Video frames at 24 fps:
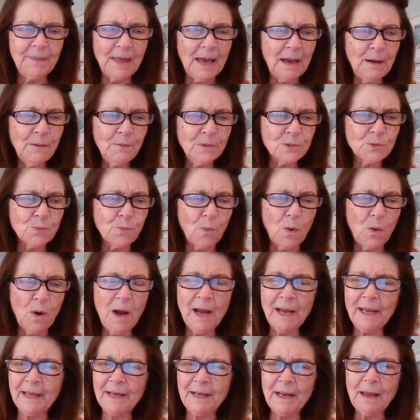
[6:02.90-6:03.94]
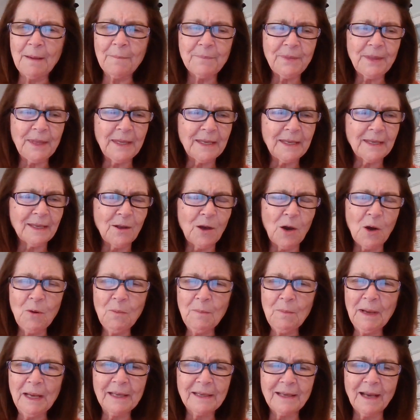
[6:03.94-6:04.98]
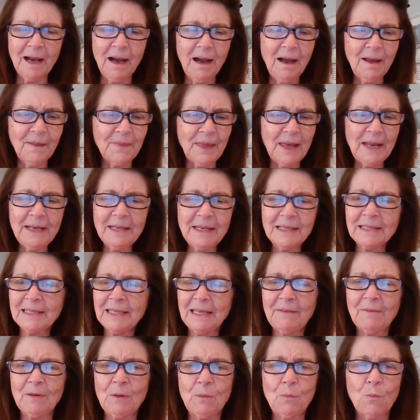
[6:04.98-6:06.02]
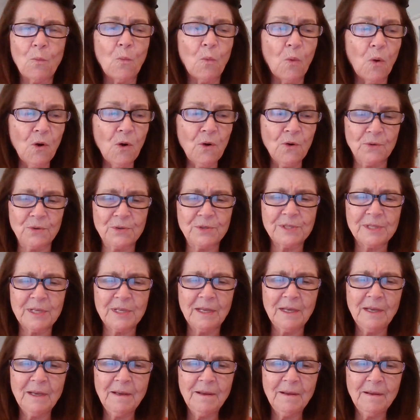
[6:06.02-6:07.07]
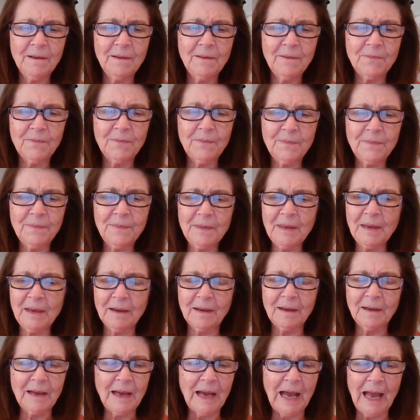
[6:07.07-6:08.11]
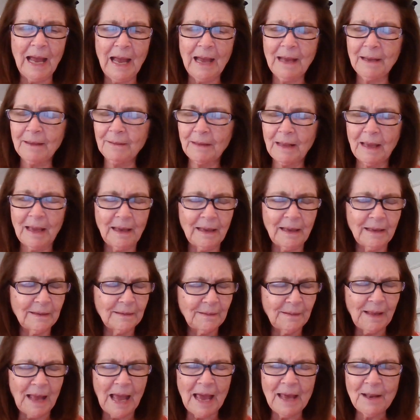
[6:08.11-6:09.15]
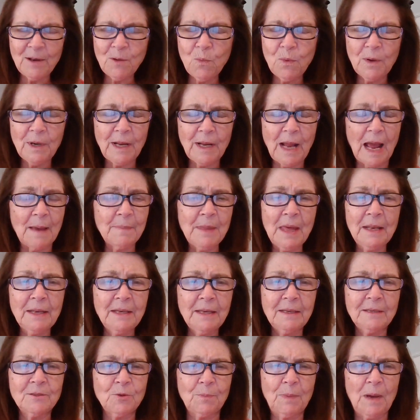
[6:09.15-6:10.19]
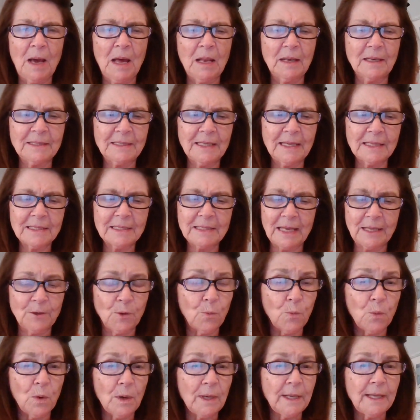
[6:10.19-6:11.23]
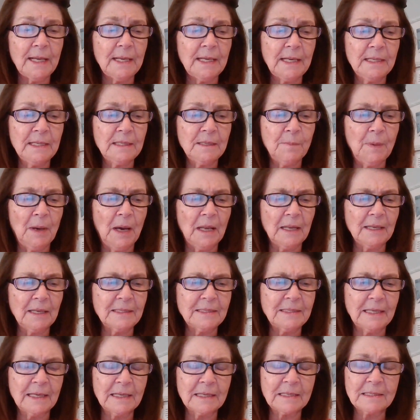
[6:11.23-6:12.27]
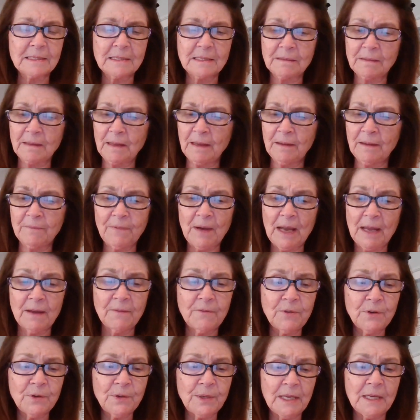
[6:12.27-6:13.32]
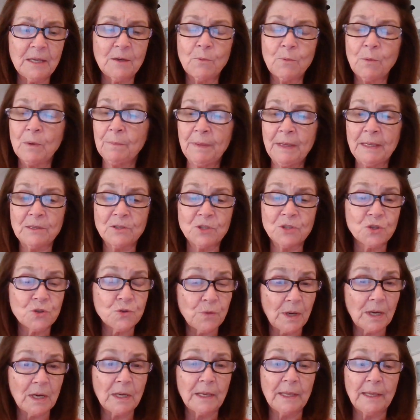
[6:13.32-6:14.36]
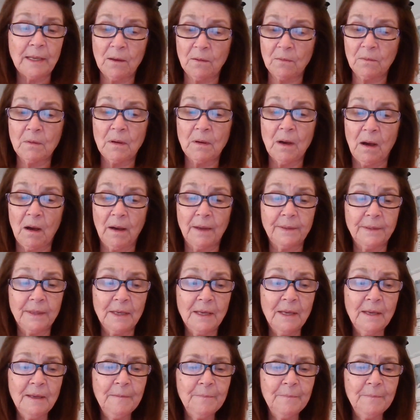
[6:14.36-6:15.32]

that was why. And I'm thinking, oh my God, that is even worse uh, I, I, I don't want. To, I'm not into politics. I don't want to get into politics. If I ever did, it would be strictly on God,